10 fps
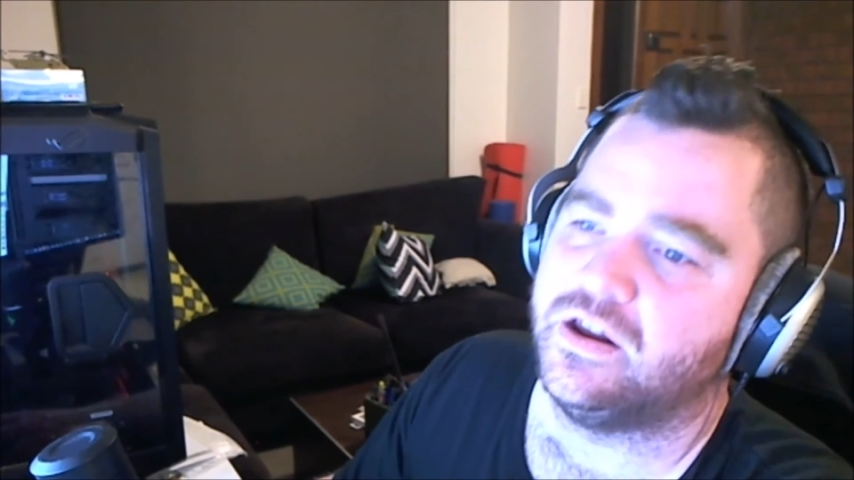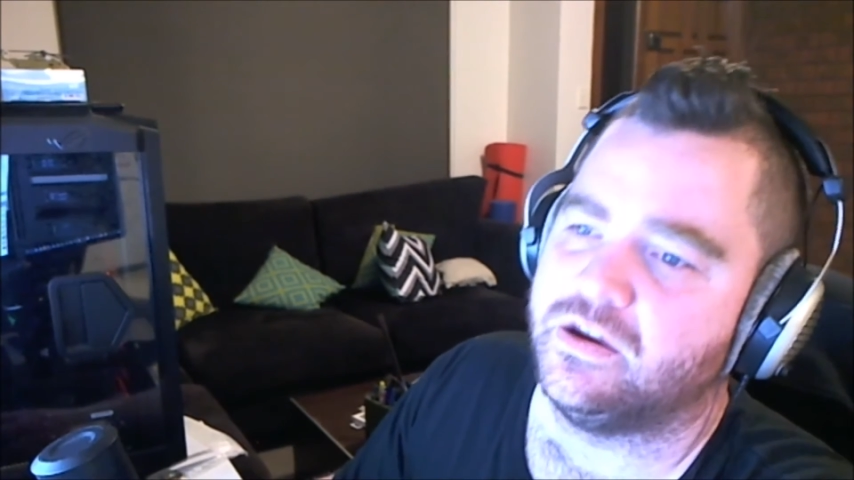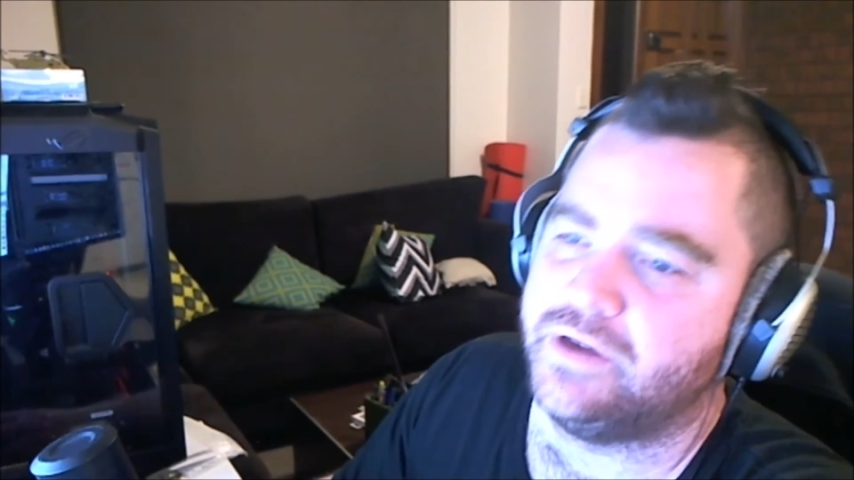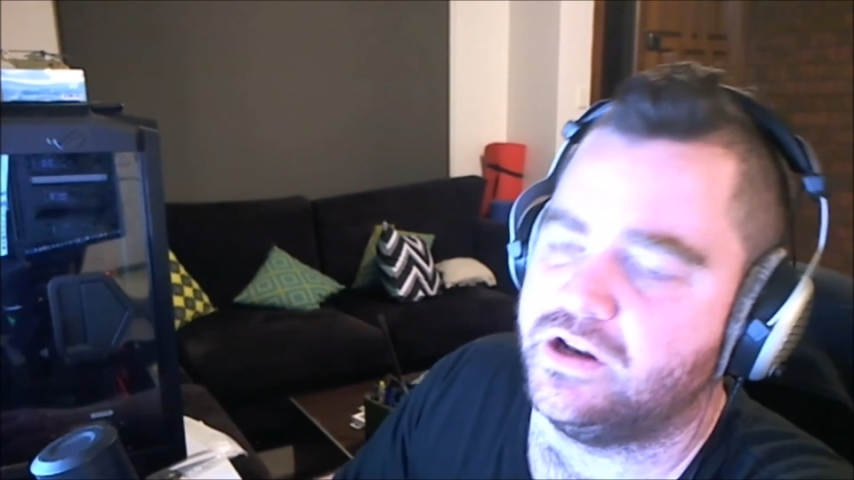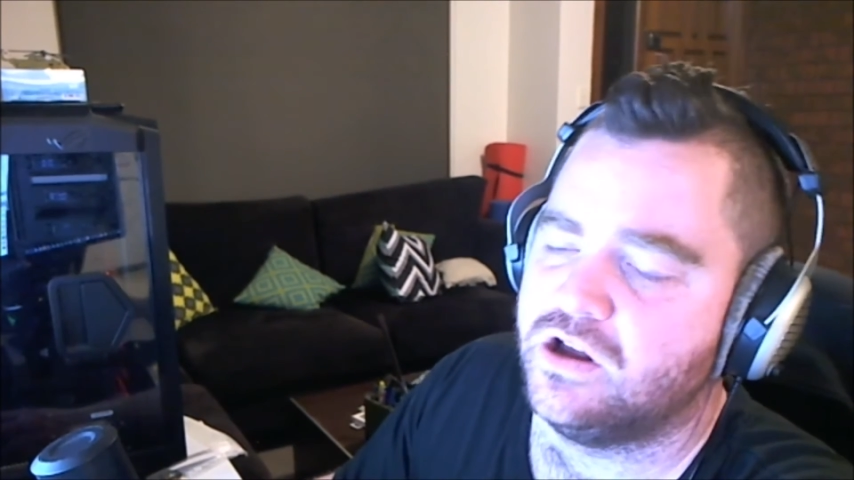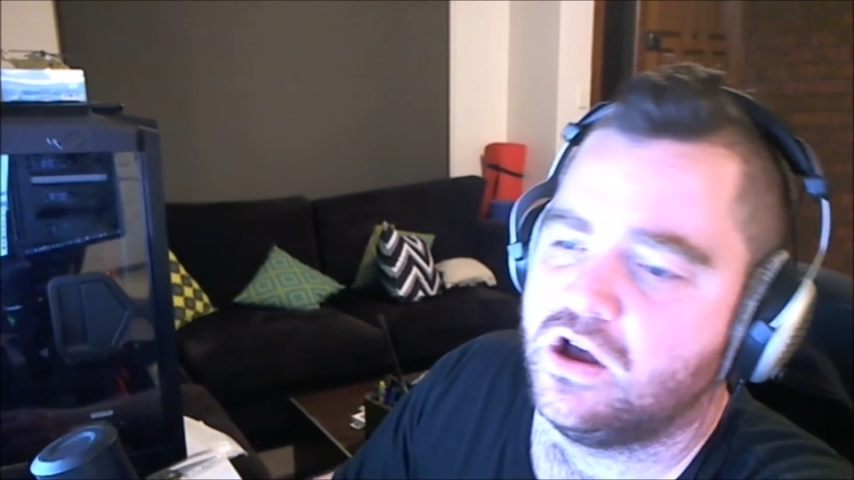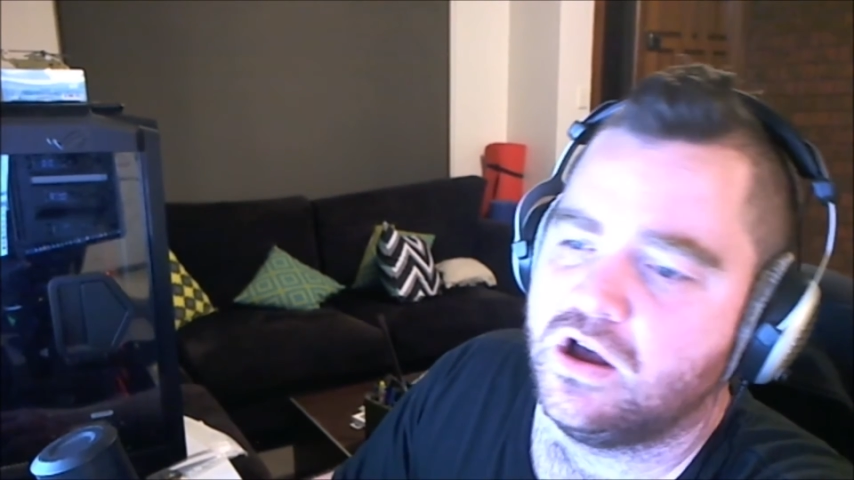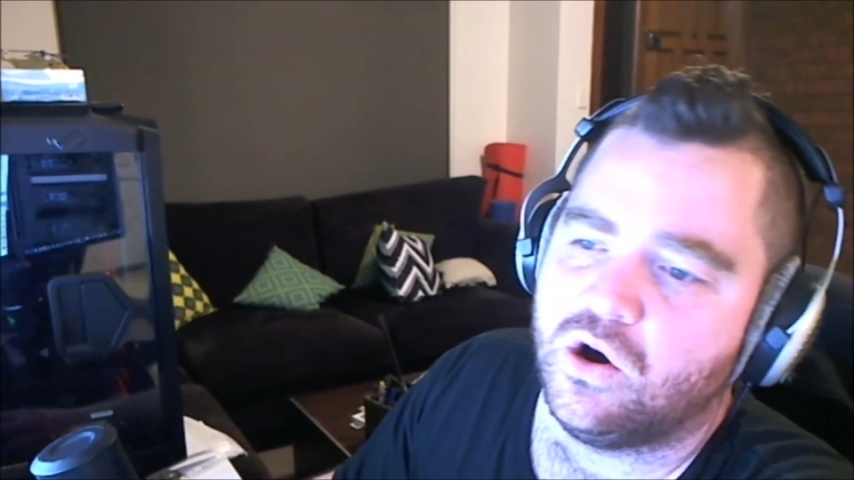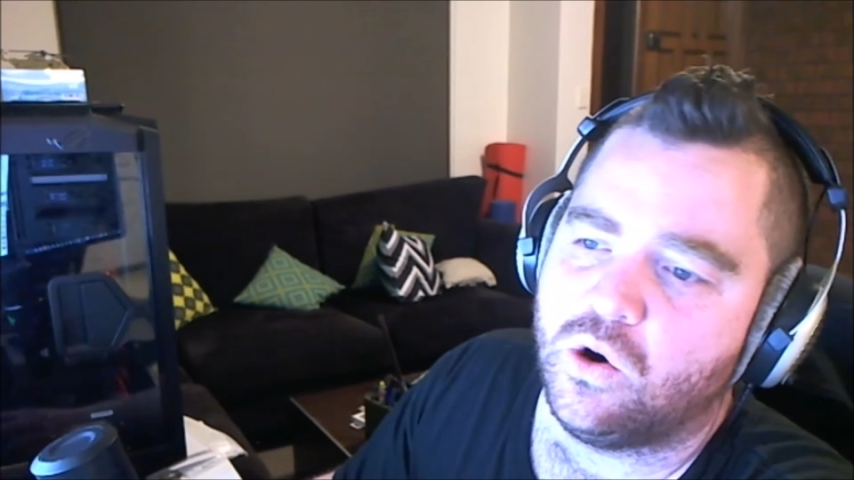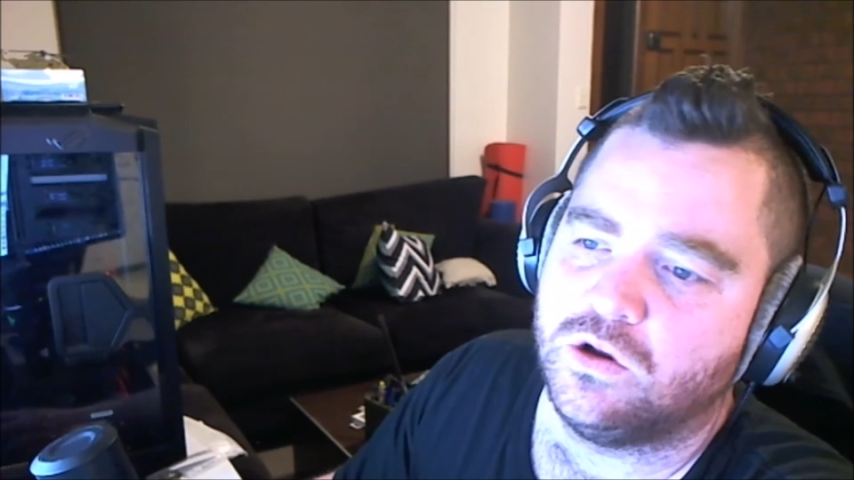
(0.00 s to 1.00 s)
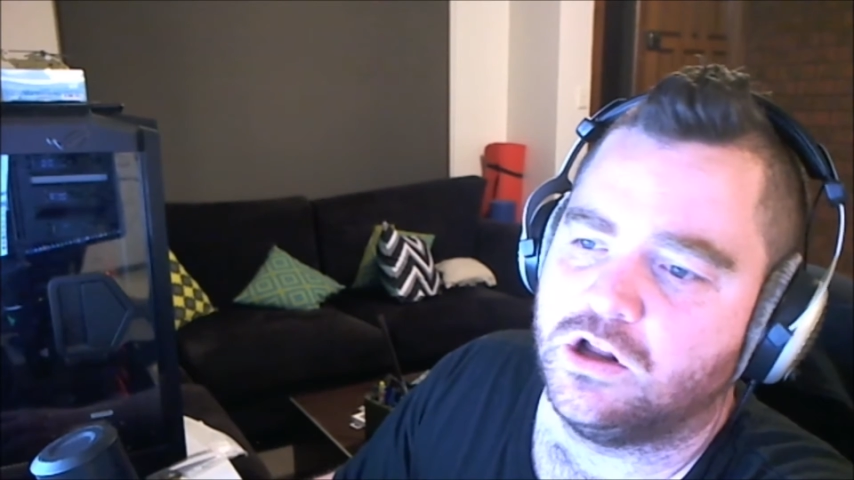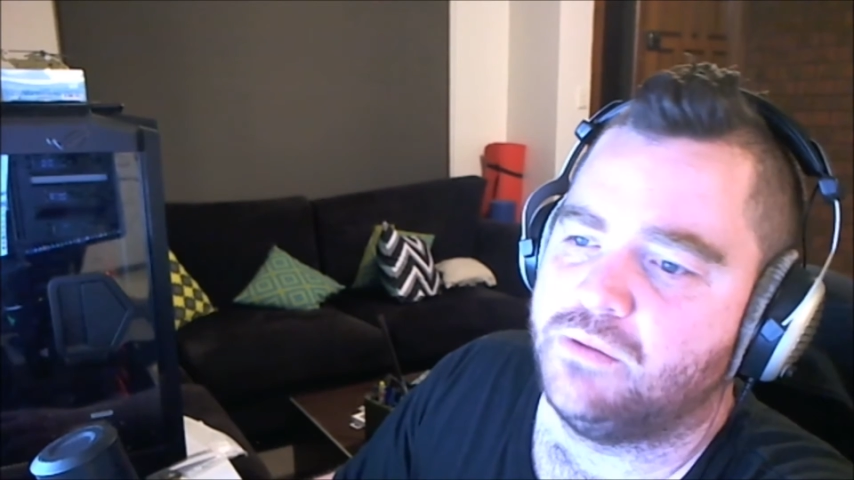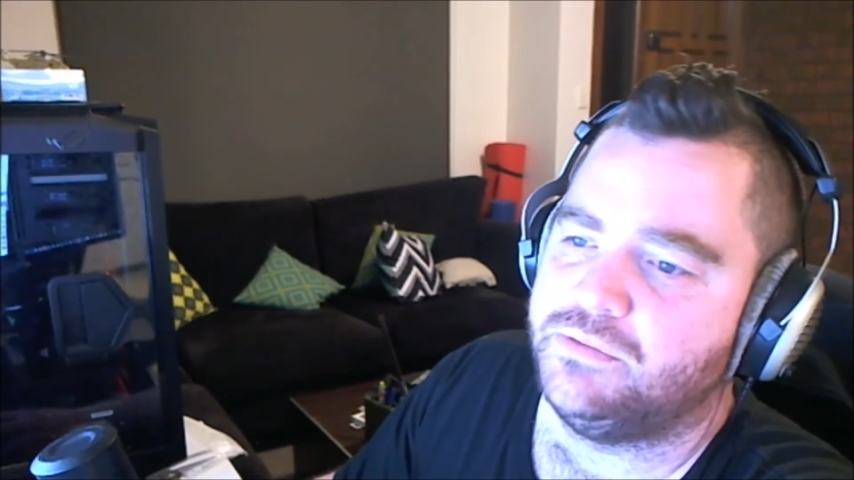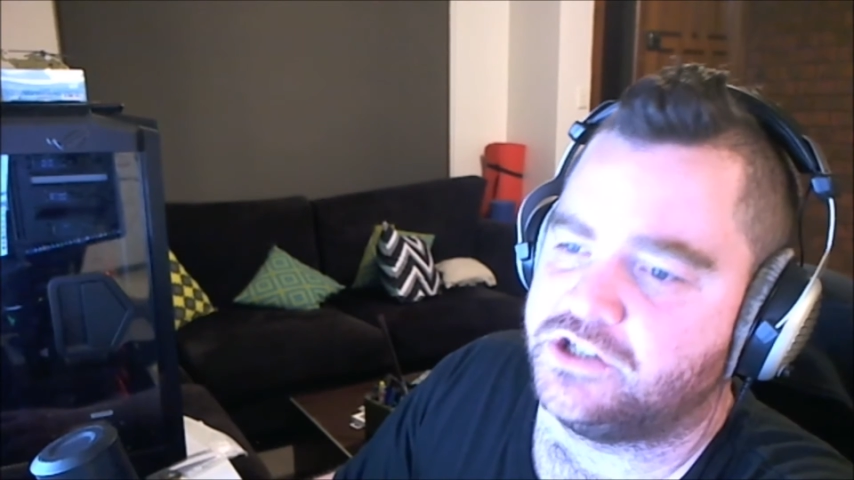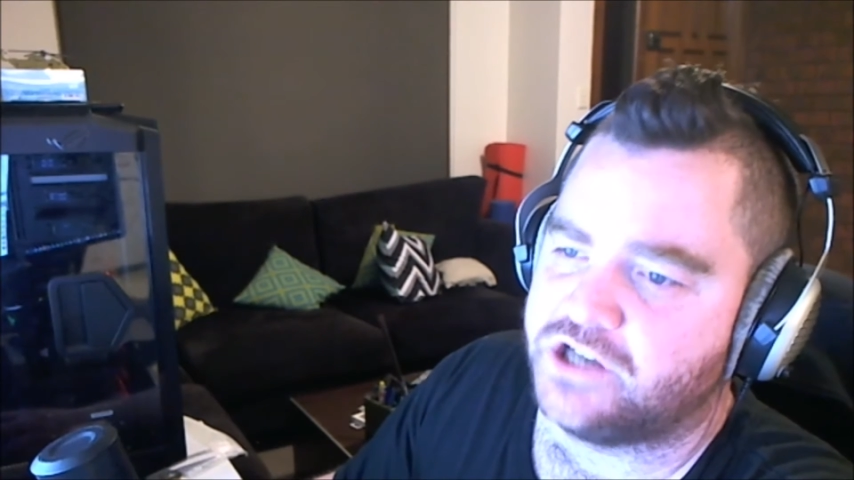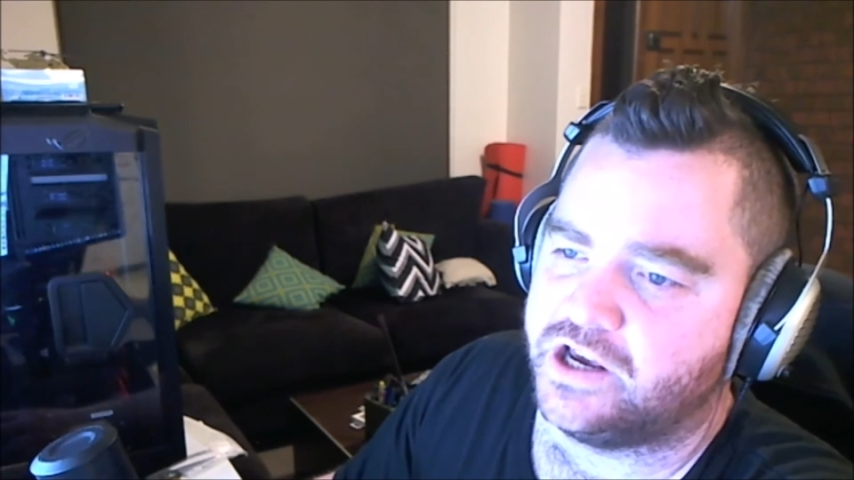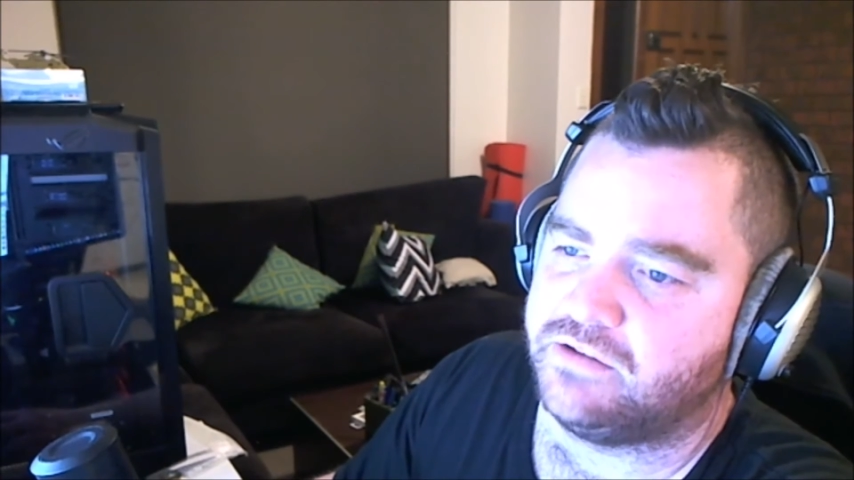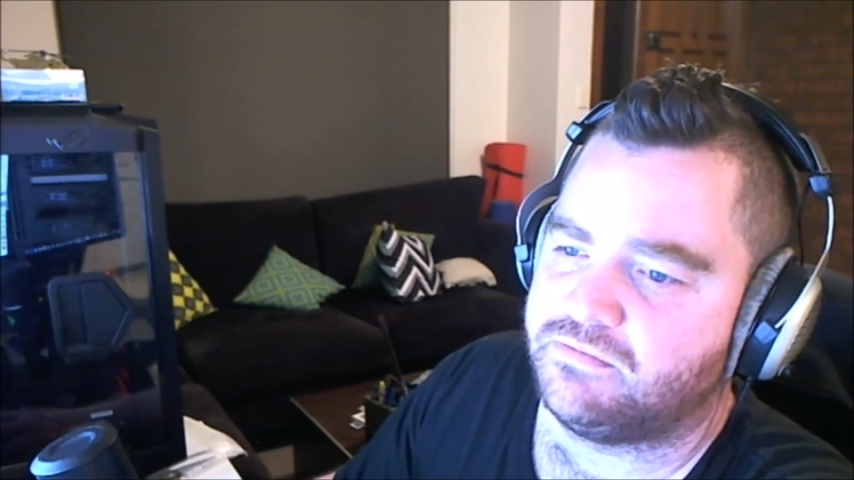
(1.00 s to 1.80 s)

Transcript: I mean, all up, you take